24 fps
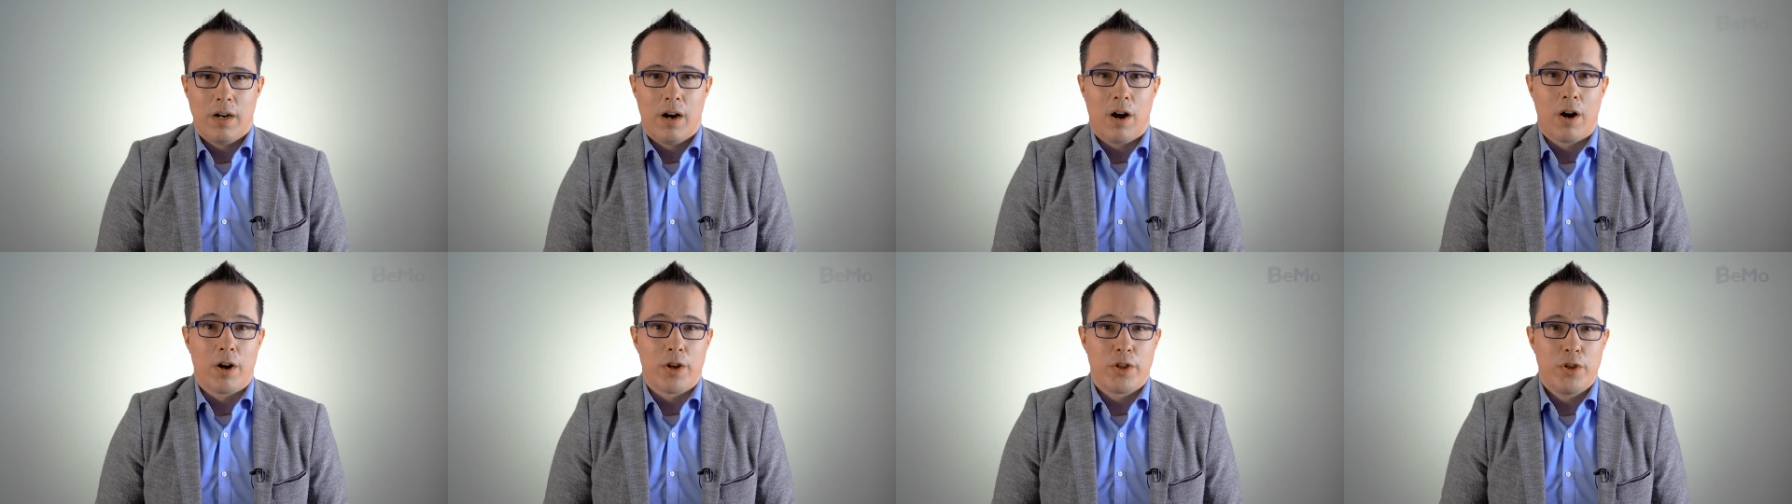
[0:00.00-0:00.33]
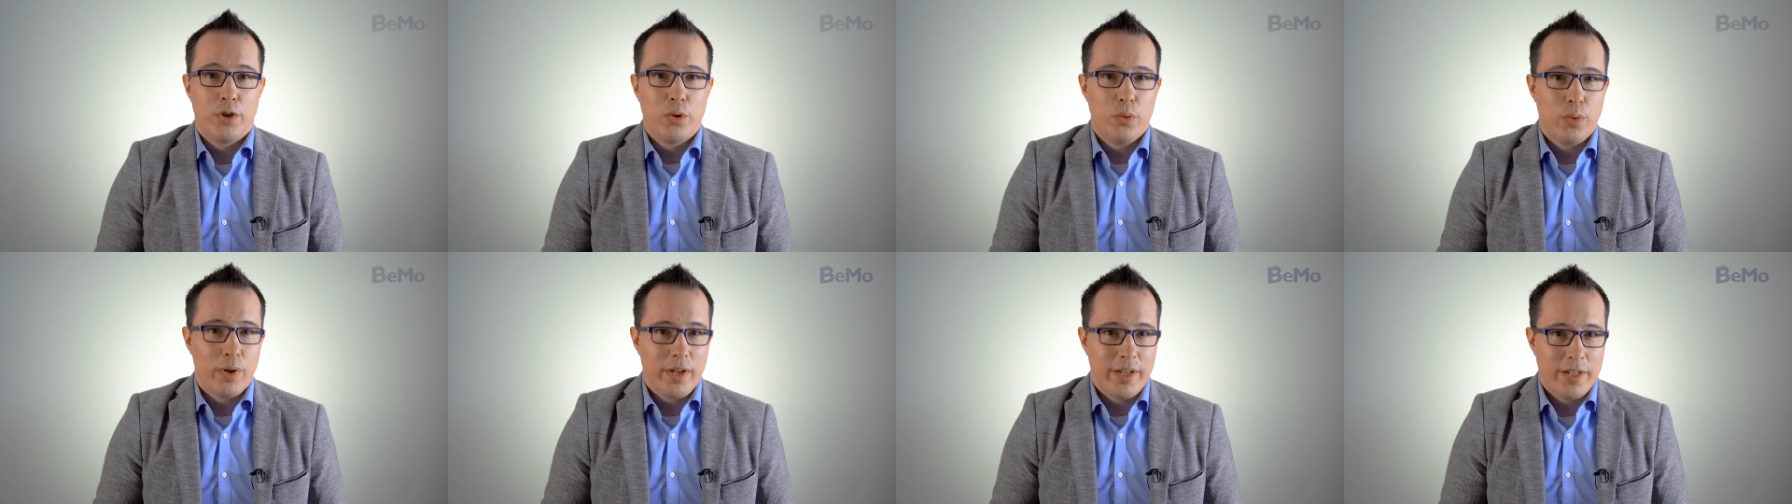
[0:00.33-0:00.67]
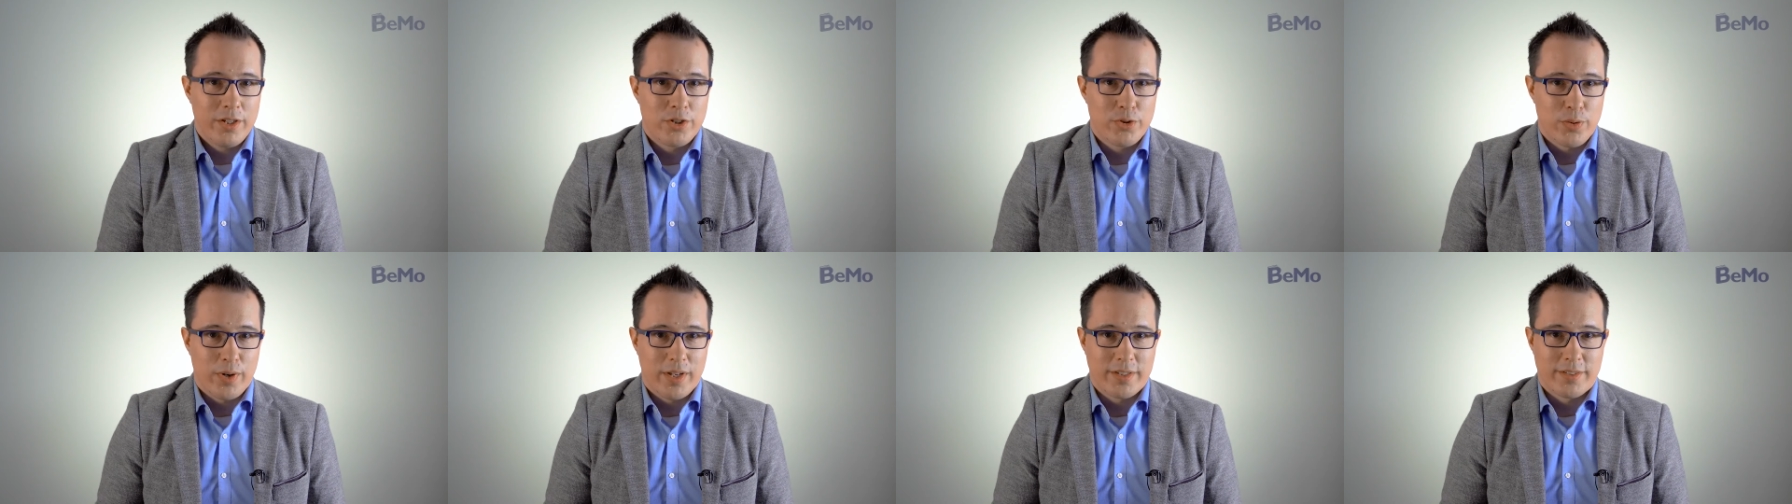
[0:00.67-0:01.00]
Are you
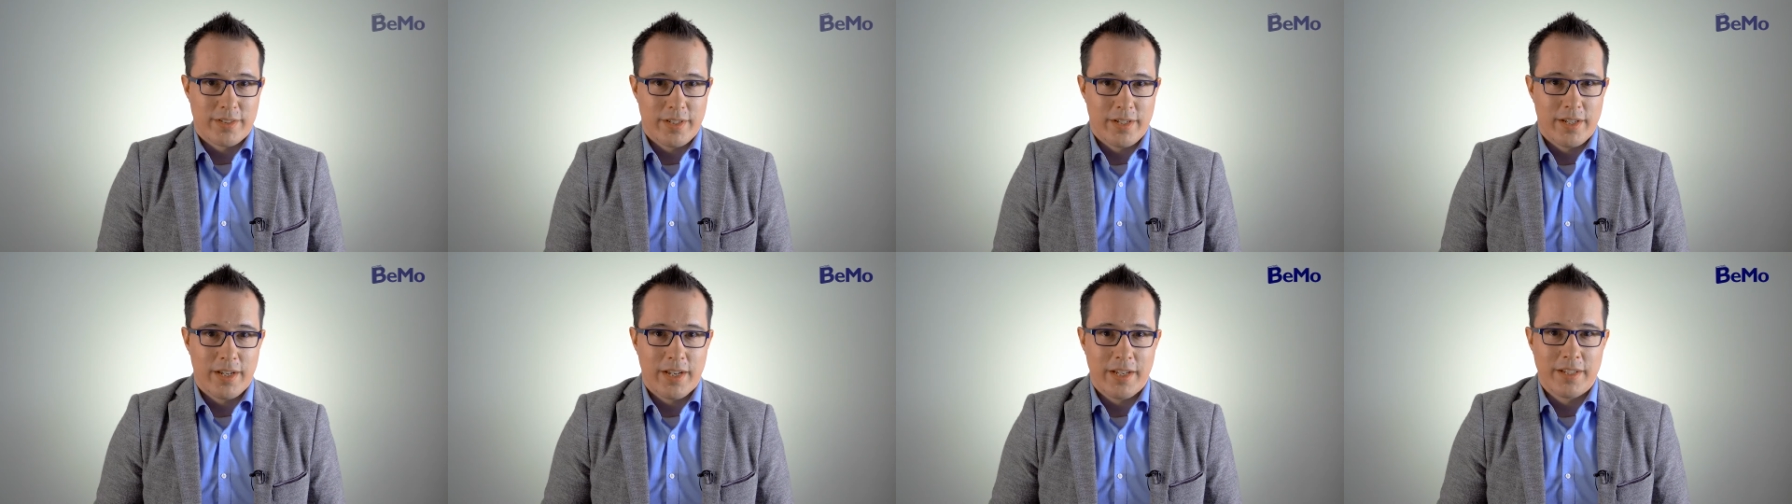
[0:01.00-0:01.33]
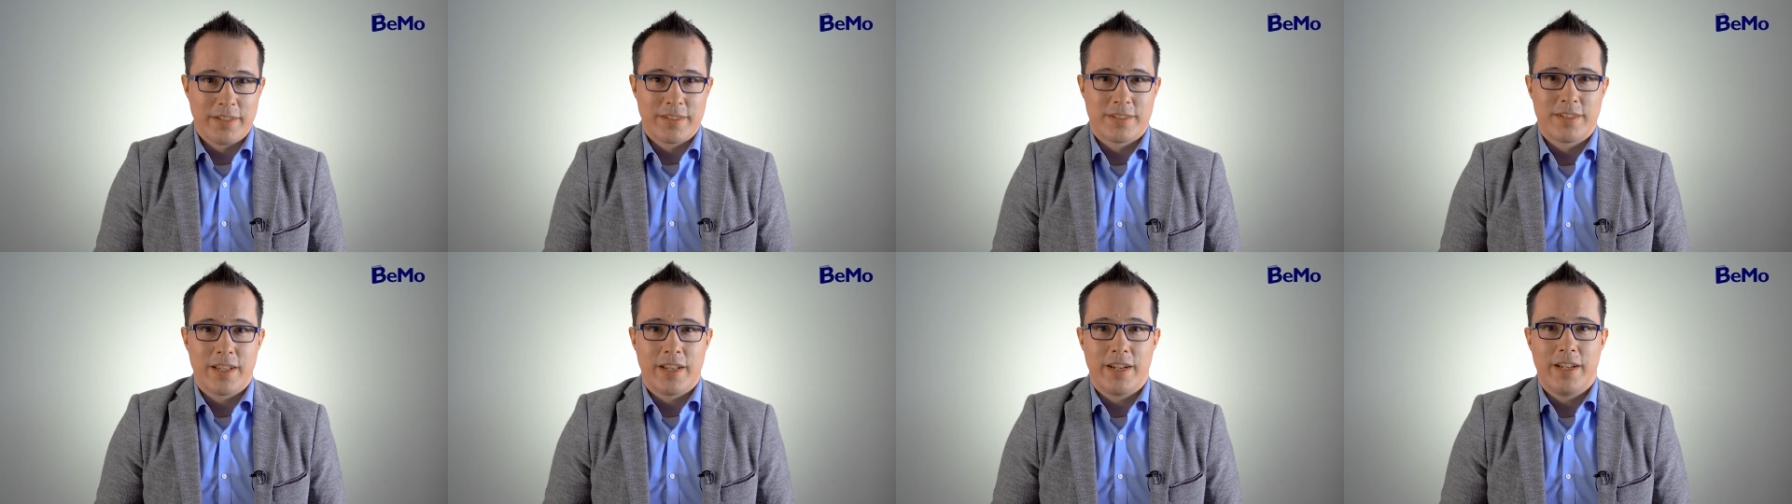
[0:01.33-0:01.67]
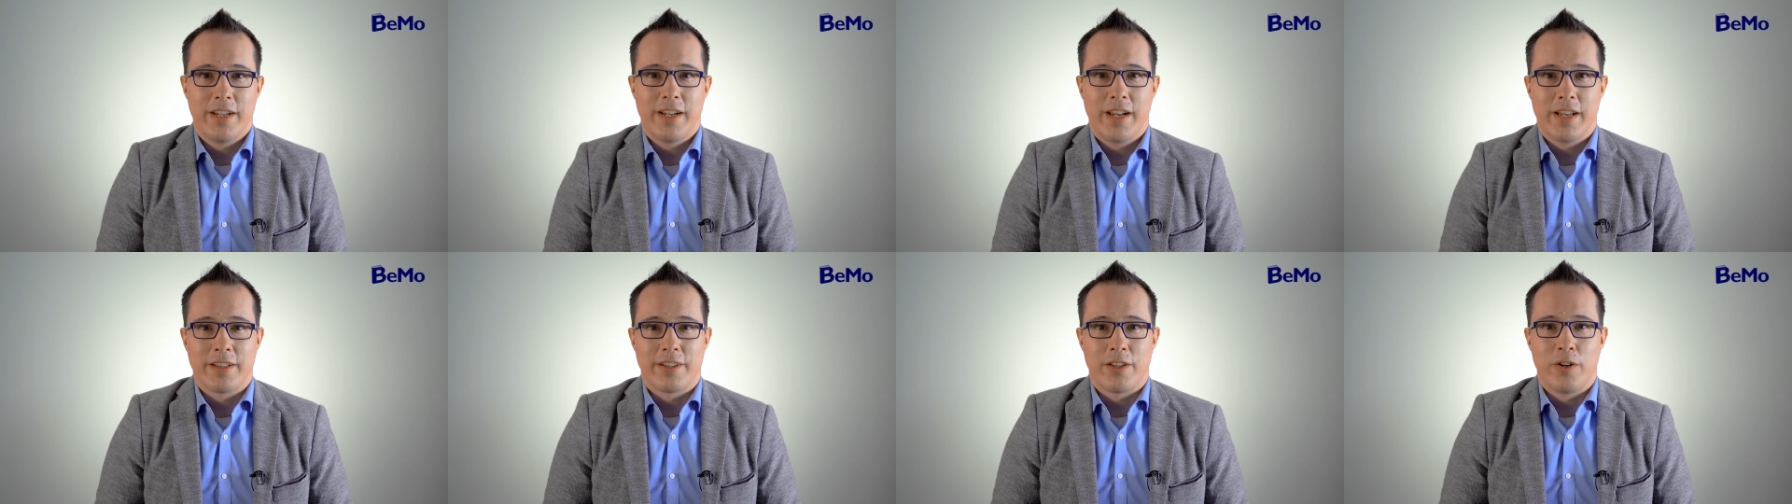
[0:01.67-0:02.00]
interested in
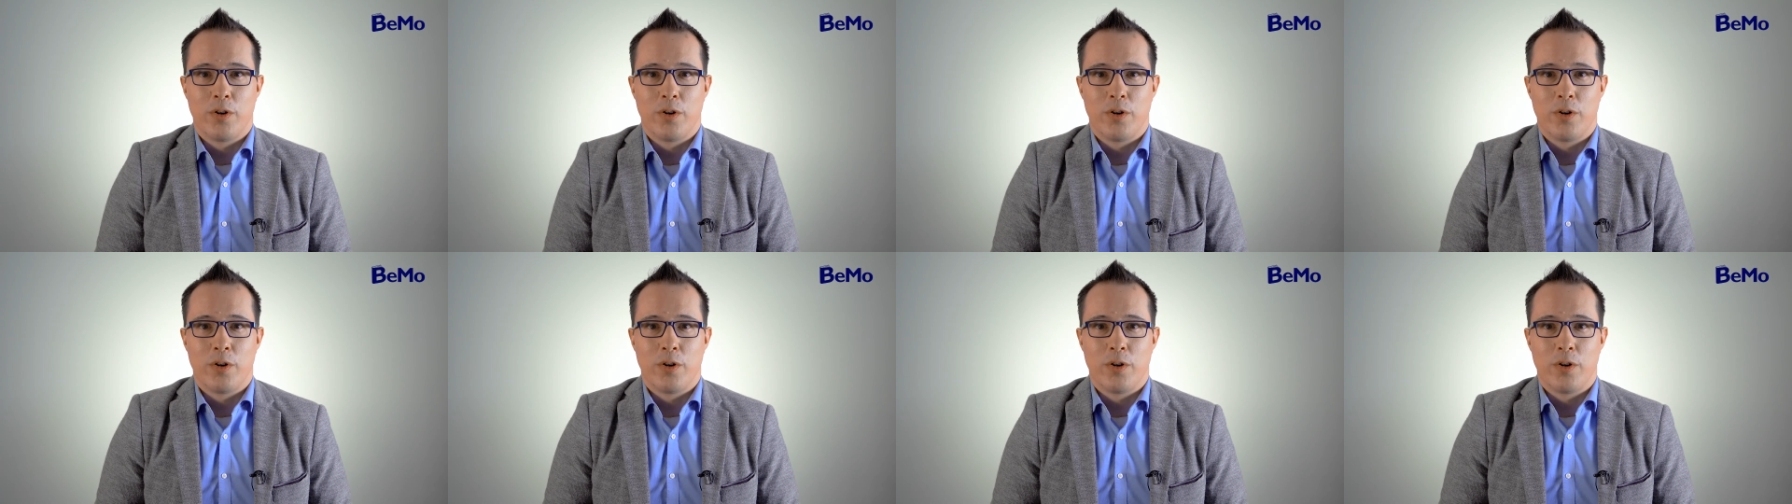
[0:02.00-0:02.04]
studying at